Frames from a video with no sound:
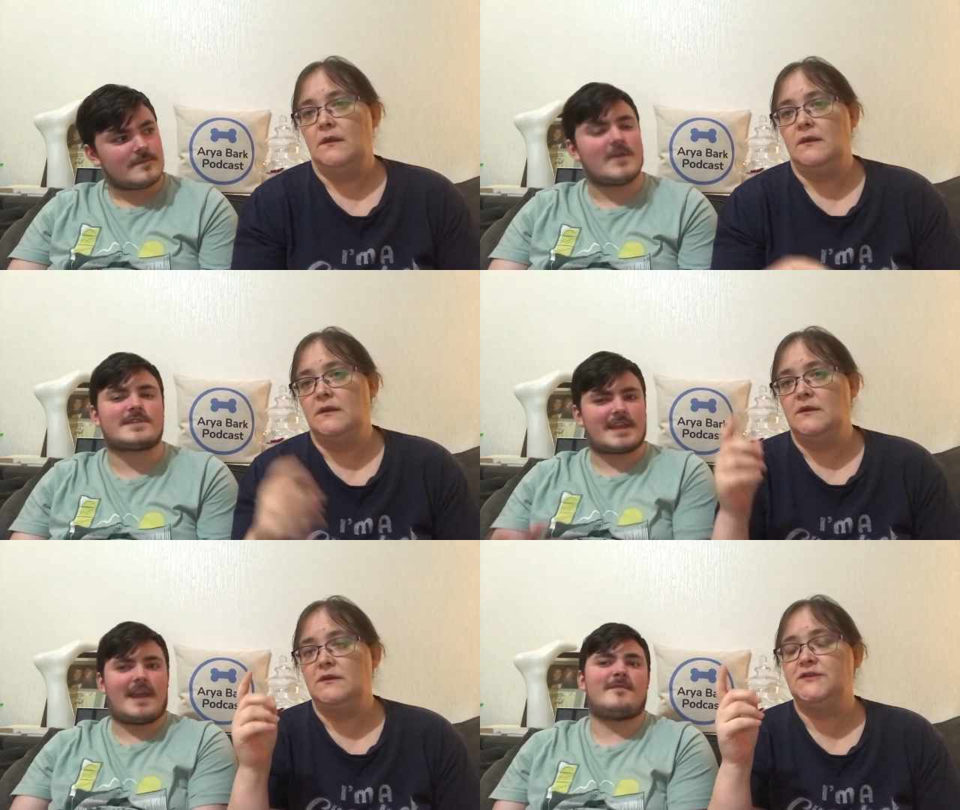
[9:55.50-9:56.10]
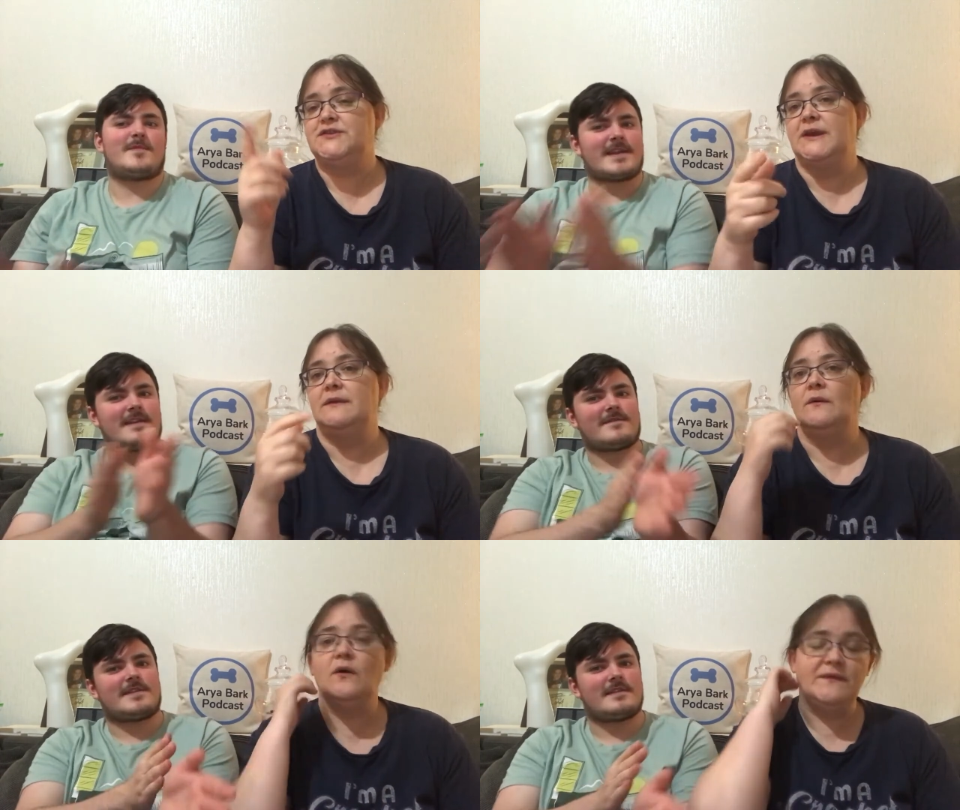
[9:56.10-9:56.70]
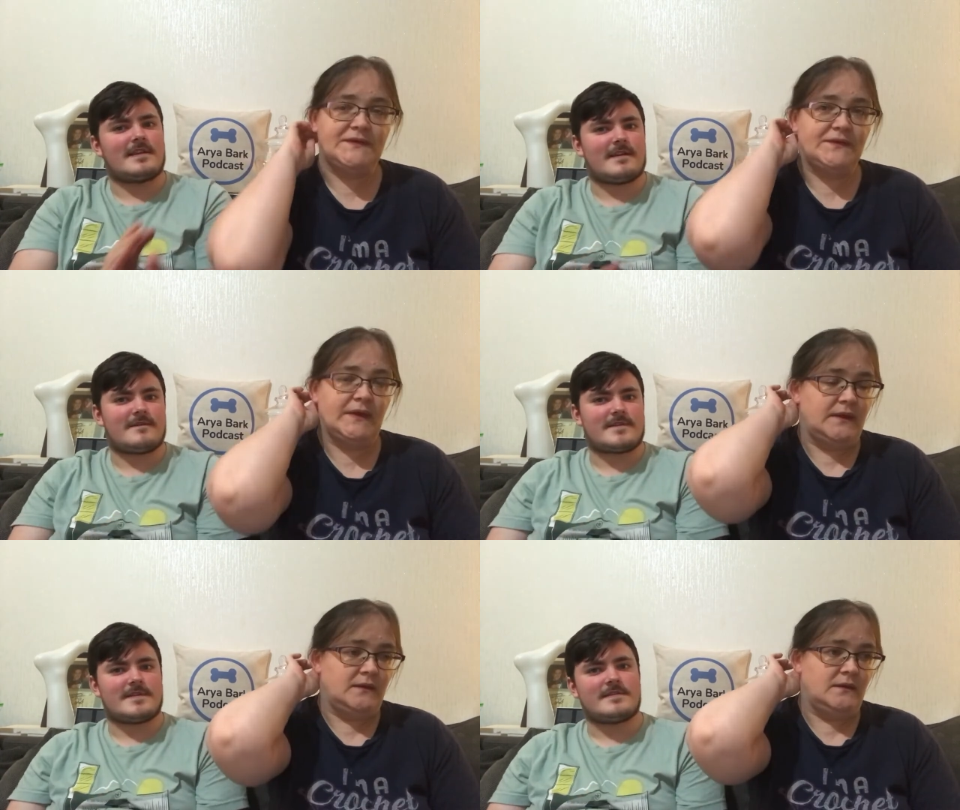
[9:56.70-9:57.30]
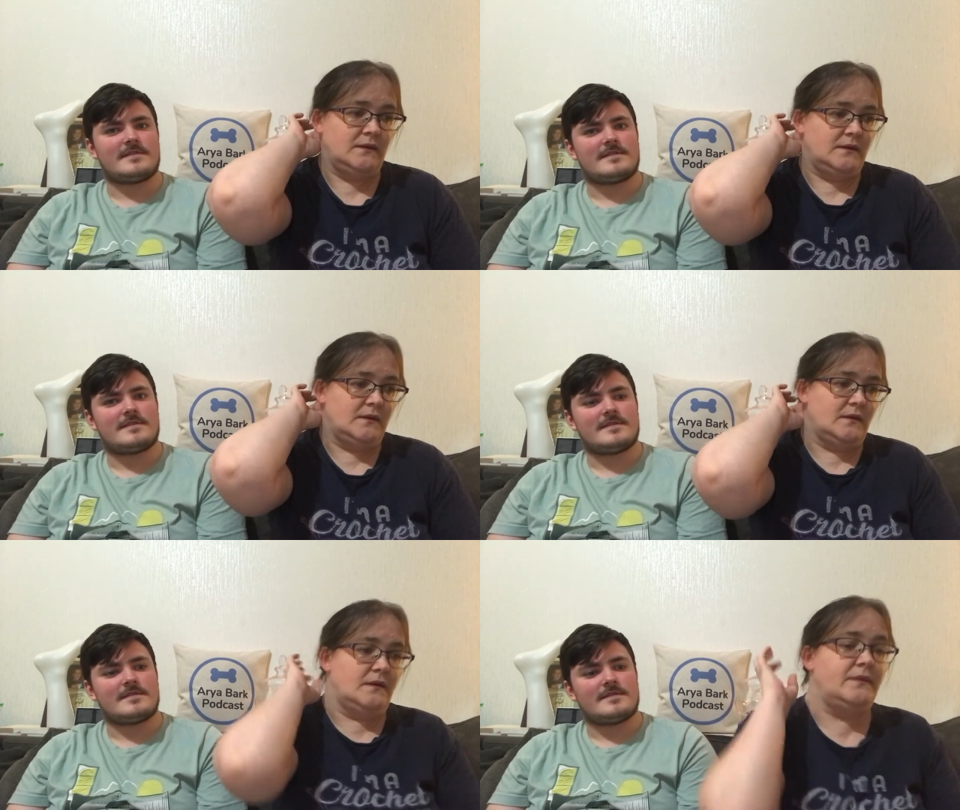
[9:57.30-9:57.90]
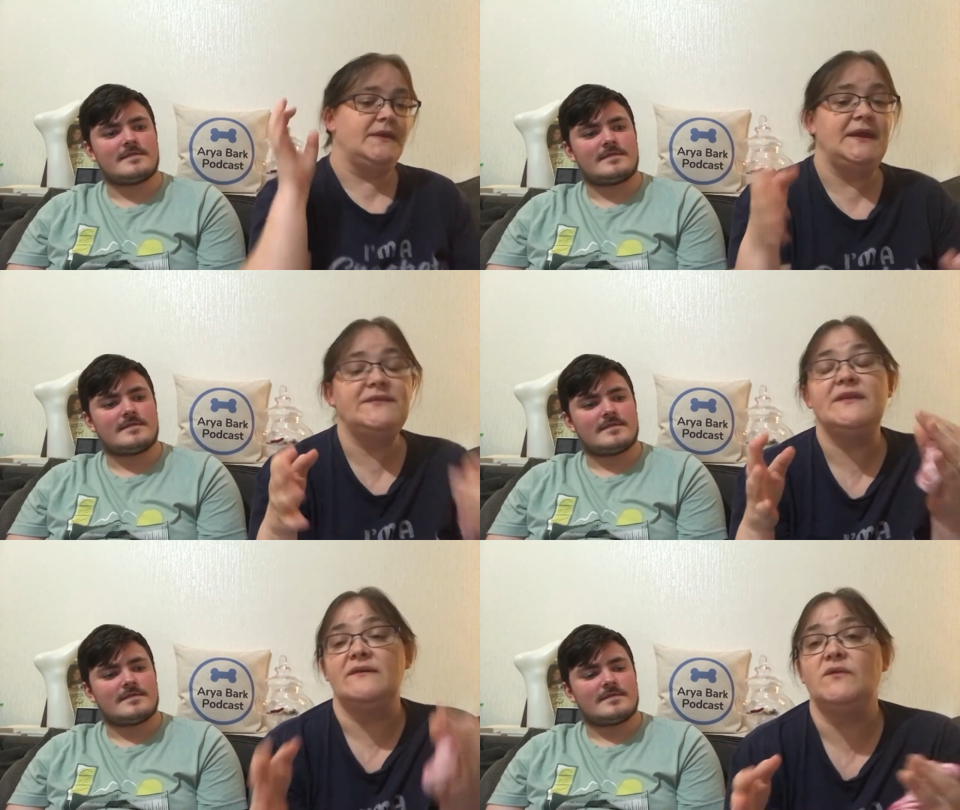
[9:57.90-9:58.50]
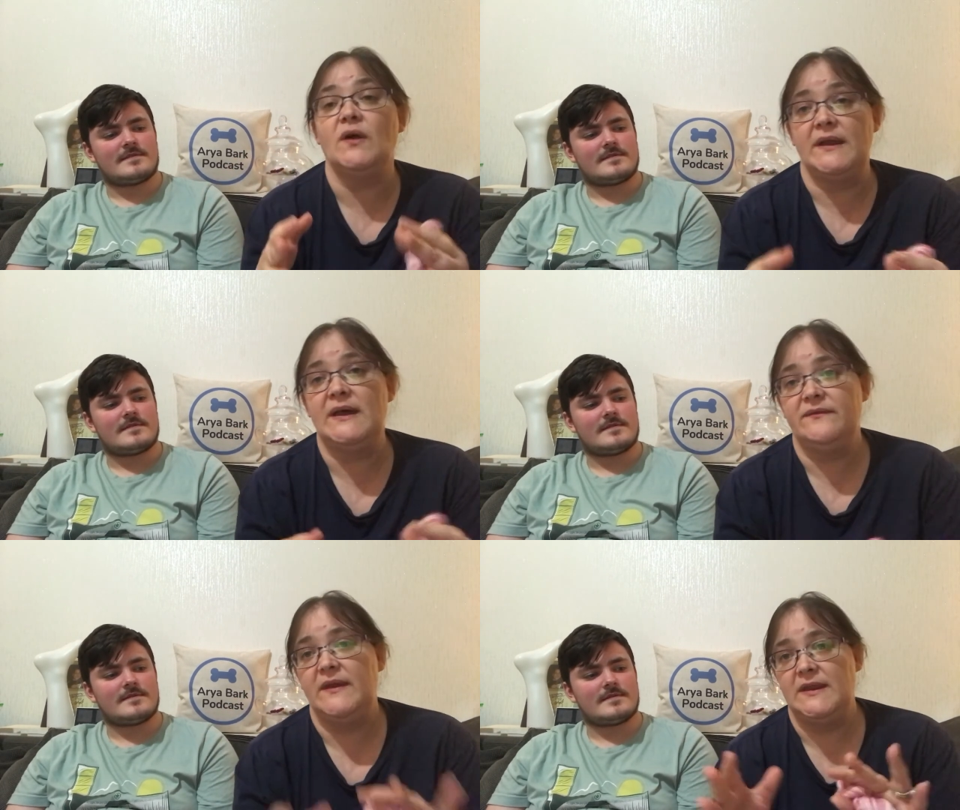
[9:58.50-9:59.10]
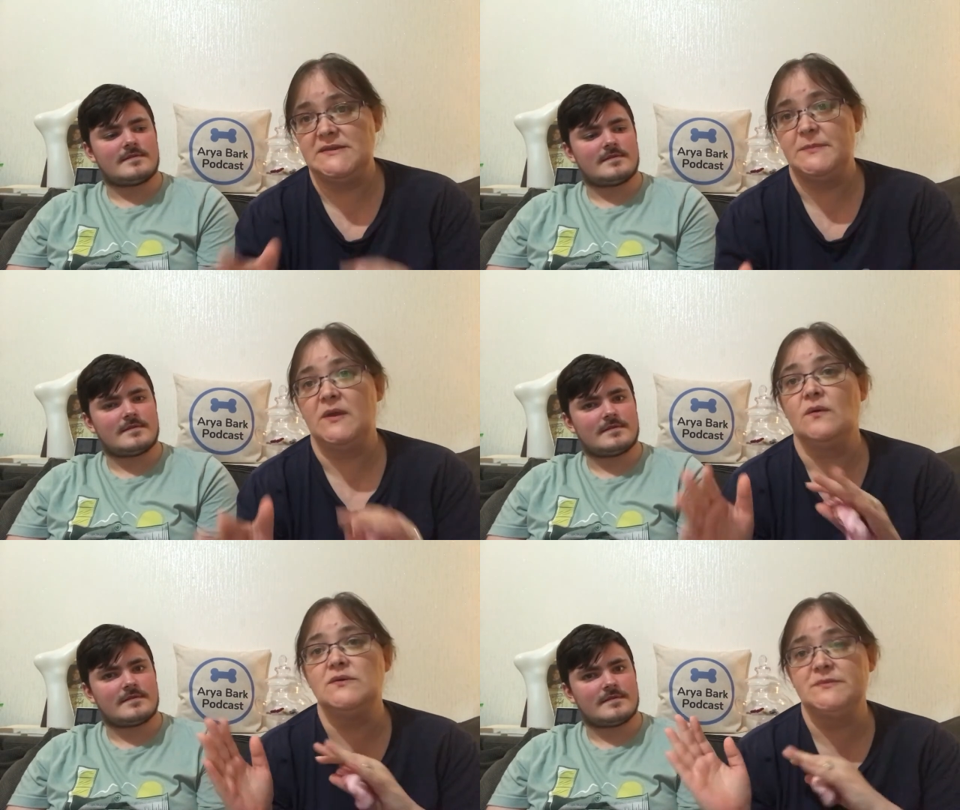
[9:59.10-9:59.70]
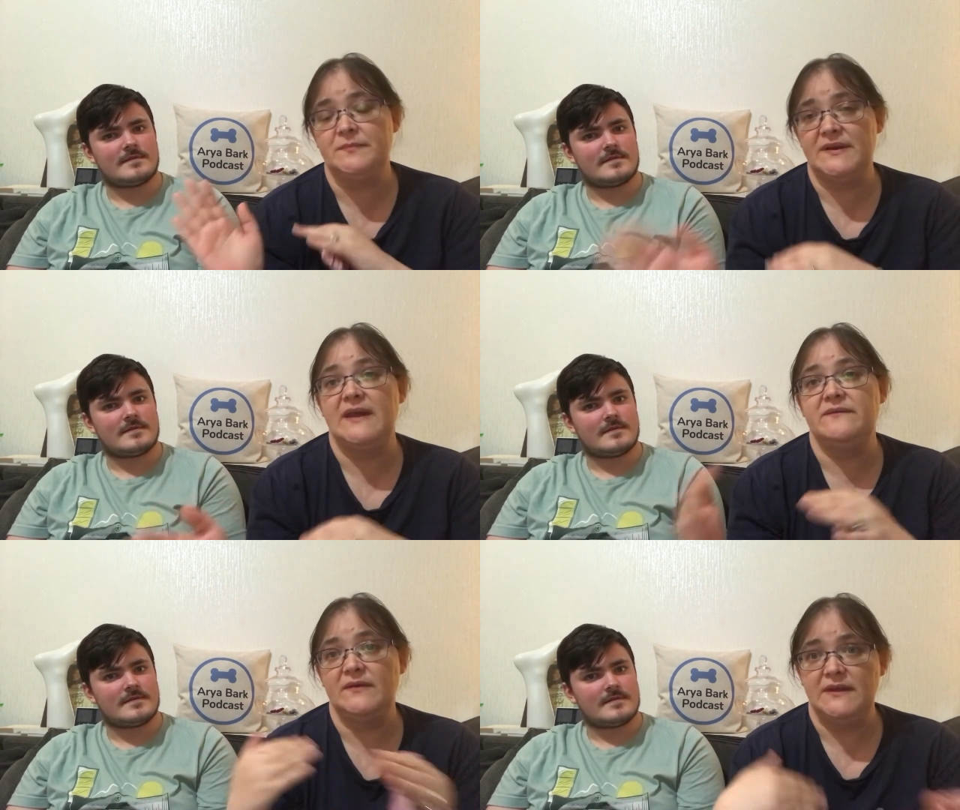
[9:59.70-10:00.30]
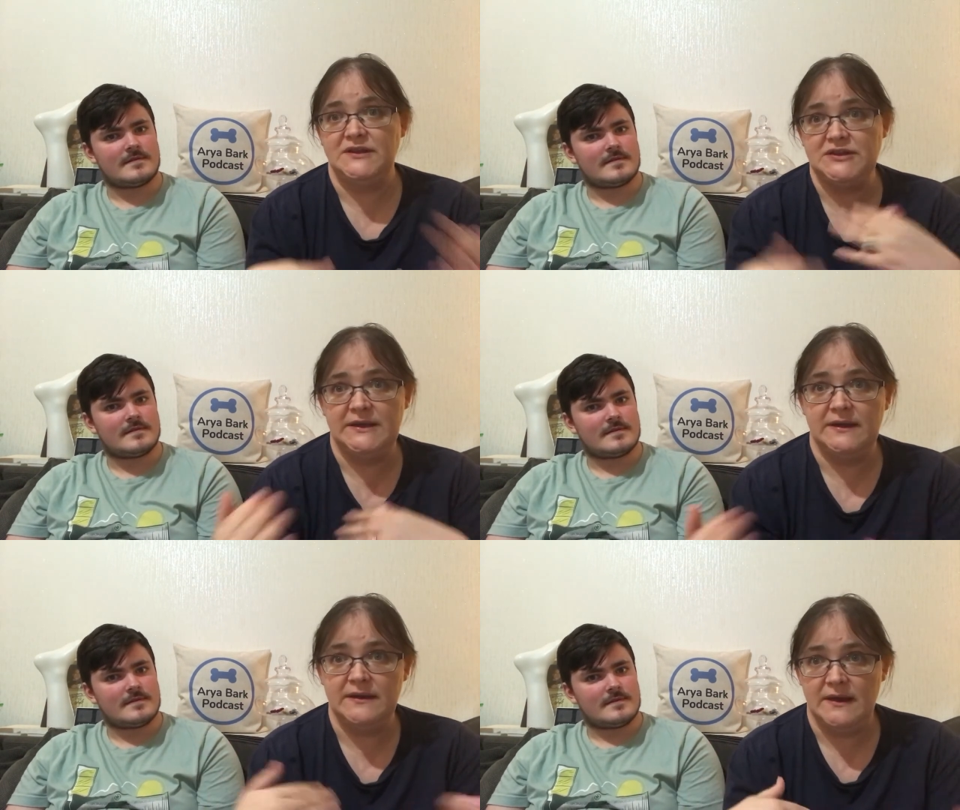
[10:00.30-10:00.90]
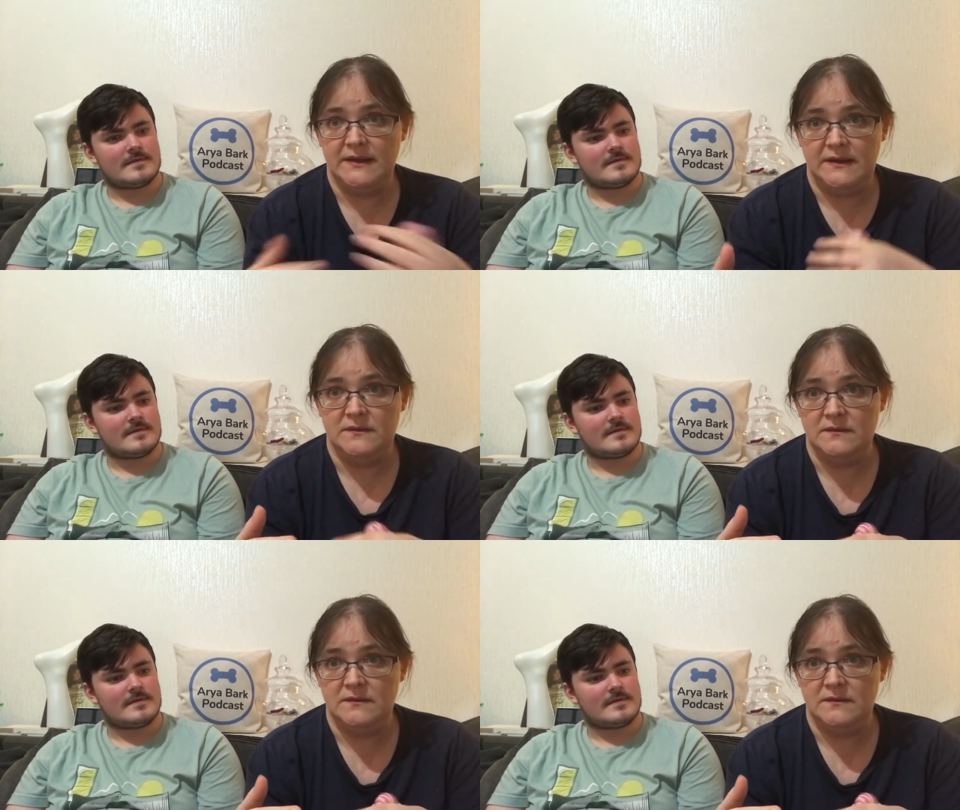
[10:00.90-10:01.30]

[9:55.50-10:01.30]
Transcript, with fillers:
Speaker 1: That's like everybody Jane, Obviously,
Speaker 2: the reason I've got an advent is because privately Jane and I